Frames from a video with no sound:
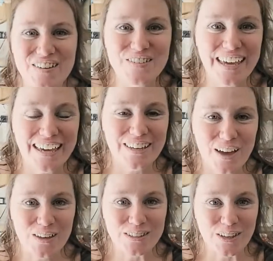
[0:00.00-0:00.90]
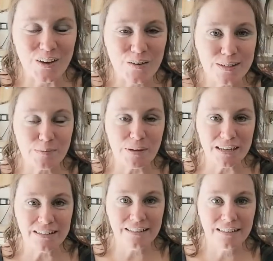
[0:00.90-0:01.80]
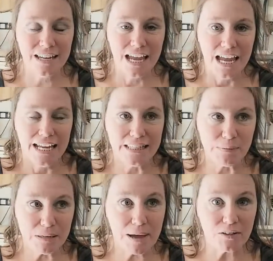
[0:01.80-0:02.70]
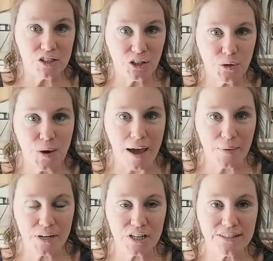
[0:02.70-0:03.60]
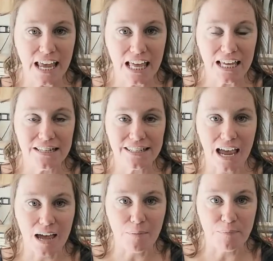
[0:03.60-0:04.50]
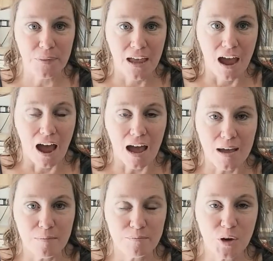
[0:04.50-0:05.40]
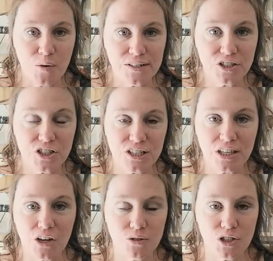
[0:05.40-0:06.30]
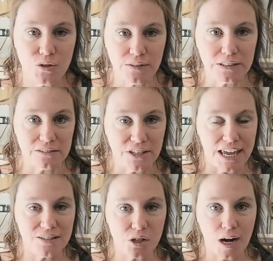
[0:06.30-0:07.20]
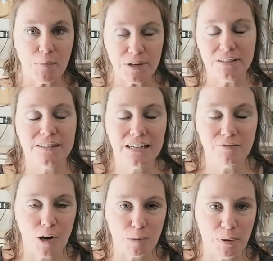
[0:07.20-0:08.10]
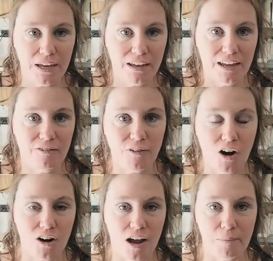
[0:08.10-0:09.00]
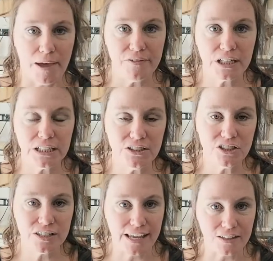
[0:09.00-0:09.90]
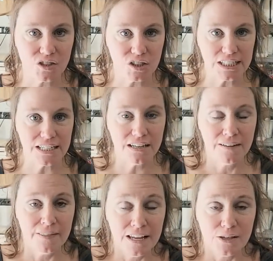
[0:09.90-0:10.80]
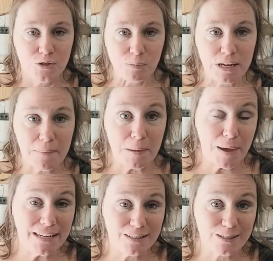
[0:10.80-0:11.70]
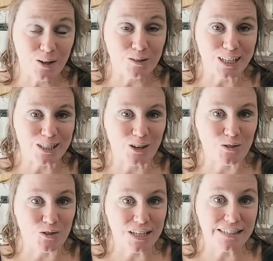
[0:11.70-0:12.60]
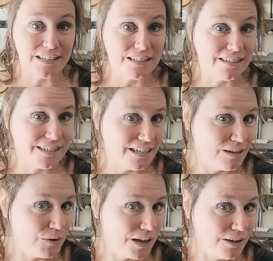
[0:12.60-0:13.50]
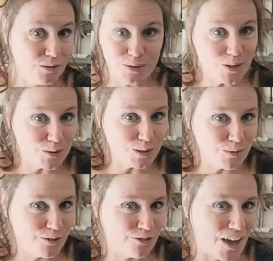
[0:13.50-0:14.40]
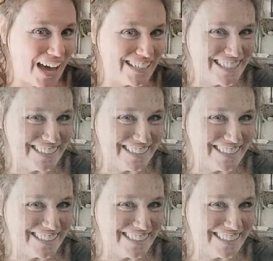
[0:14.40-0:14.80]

Okay, y'all, so it's been about 2 hours, and I am going to just go do a little test scrape and see if our oven cleaner is actually stripping up the paint. So let's go do this and see what kind of results we've got.